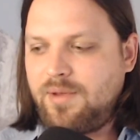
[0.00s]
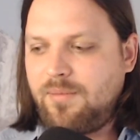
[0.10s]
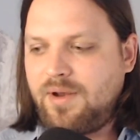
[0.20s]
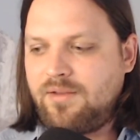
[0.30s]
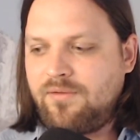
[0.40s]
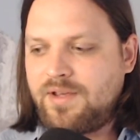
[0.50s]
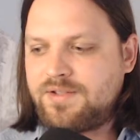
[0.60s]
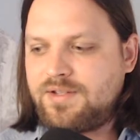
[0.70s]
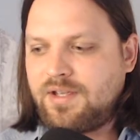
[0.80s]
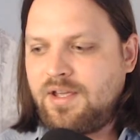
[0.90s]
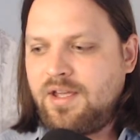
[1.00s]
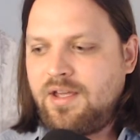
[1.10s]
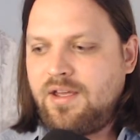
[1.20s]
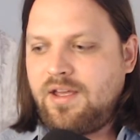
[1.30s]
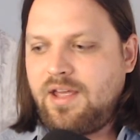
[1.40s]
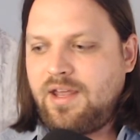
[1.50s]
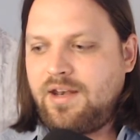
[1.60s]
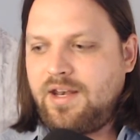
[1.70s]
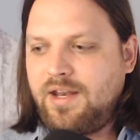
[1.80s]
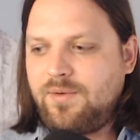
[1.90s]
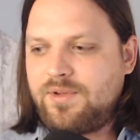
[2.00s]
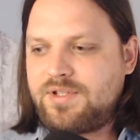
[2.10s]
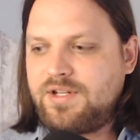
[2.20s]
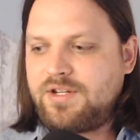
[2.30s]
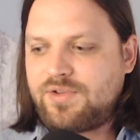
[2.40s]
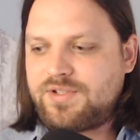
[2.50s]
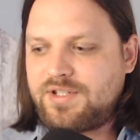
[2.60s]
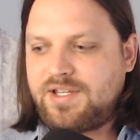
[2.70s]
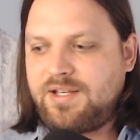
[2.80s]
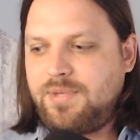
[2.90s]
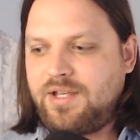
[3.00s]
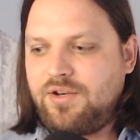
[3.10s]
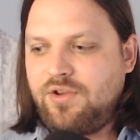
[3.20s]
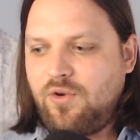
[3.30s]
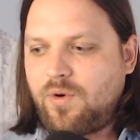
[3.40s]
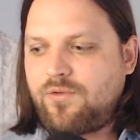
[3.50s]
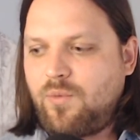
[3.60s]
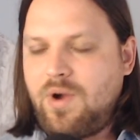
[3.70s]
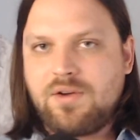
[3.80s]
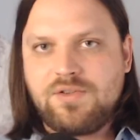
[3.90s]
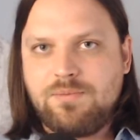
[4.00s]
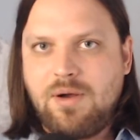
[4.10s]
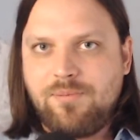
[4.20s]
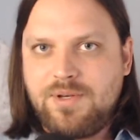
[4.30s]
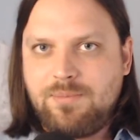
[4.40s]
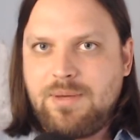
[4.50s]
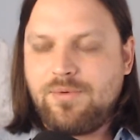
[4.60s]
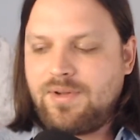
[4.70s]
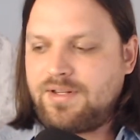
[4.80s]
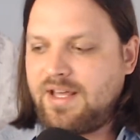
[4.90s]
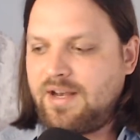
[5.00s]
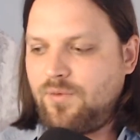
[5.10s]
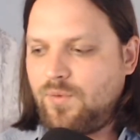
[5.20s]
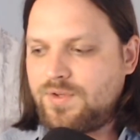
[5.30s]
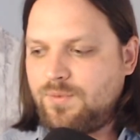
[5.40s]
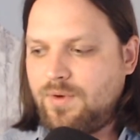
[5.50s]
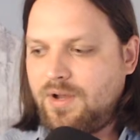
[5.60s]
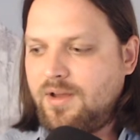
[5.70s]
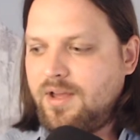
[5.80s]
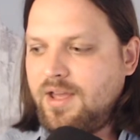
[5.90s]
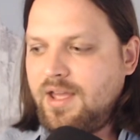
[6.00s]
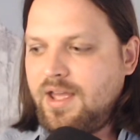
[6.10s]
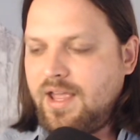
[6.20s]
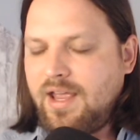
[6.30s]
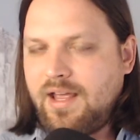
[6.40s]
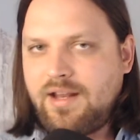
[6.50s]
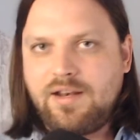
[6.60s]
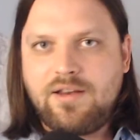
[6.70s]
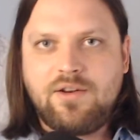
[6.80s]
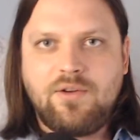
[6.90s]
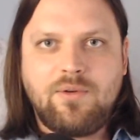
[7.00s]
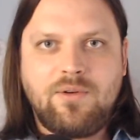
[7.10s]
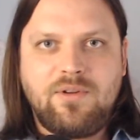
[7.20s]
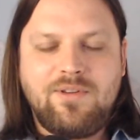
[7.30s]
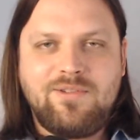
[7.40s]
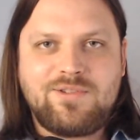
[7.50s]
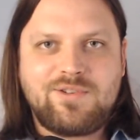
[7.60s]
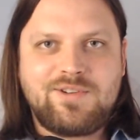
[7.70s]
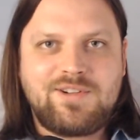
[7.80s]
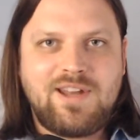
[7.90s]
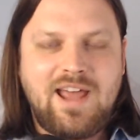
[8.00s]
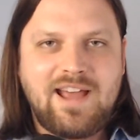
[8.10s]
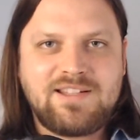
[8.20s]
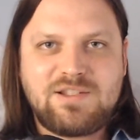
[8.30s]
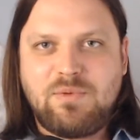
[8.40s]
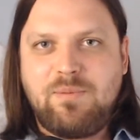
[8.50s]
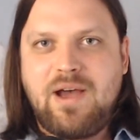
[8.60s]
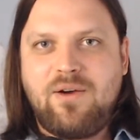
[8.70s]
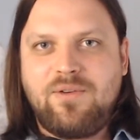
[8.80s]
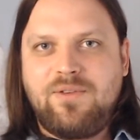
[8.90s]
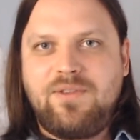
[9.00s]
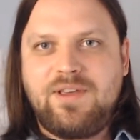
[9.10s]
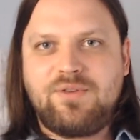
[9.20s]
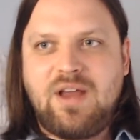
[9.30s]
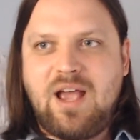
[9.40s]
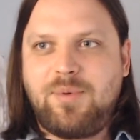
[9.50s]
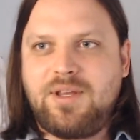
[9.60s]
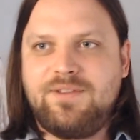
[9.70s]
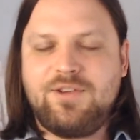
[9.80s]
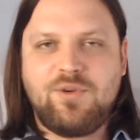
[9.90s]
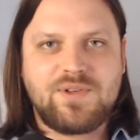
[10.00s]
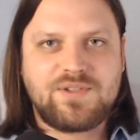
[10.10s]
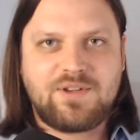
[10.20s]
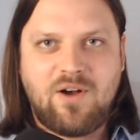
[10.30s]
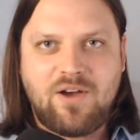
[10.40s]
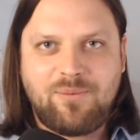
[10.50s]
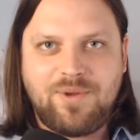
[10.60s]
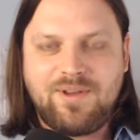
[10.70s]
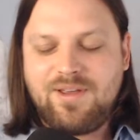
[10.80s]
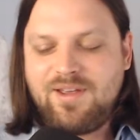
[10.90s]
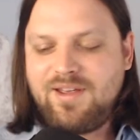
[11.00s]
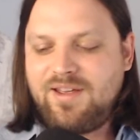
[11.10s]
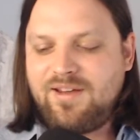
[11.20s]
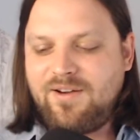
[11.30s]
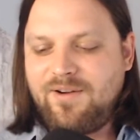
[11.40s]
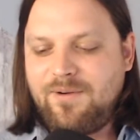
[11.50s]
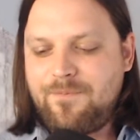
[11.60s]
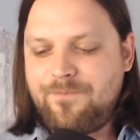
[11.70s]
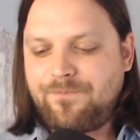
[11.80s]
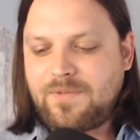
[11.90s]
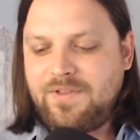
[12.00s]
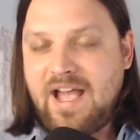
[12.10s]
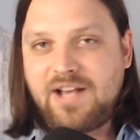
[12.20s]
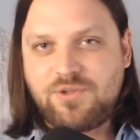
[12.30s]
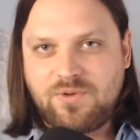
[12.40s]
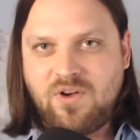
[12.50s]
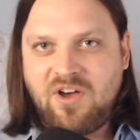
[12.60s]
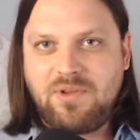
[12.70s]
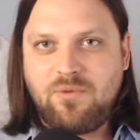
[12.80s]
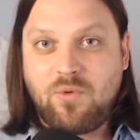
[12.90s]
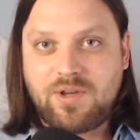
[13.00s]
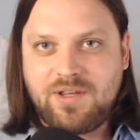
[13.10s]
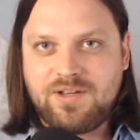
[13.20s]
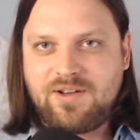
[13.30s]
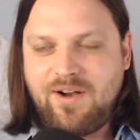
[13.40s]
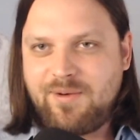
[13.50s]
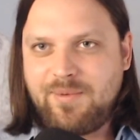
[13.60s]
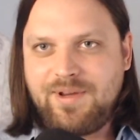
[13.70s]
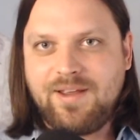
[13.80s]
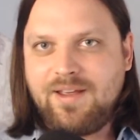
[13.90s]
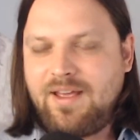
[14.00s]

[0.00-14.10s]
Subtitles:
Big money investing. And it was an interesting thing being in New York for a while, because you bump into people like that every once in a while. And, you start to ask them about things that are happening in the U.S. economy, the actual economy, the working economy.